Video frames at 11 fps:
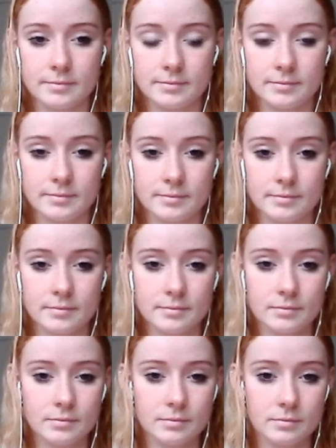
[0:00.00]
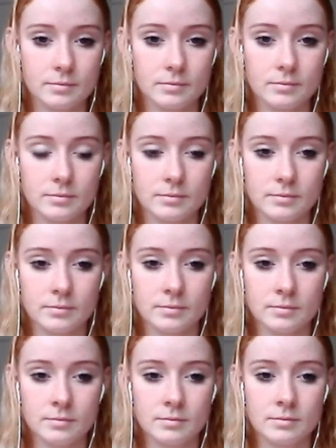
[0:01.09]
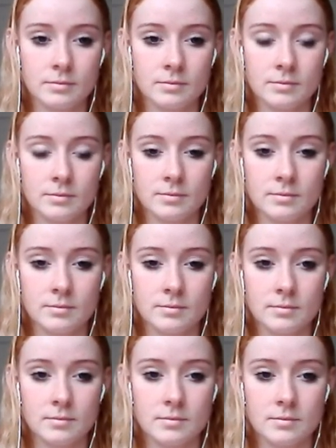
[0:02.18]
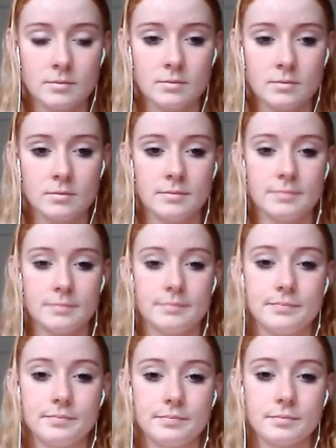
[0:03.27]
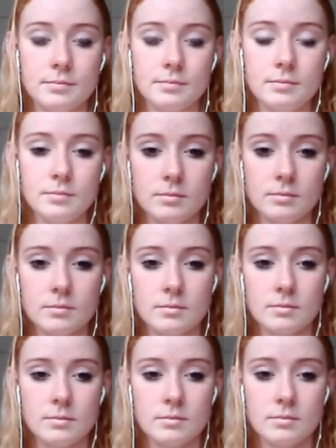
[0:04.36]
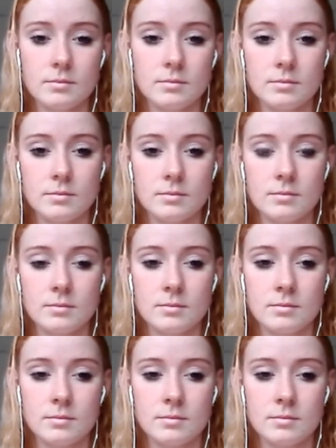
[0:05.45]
(not speaking)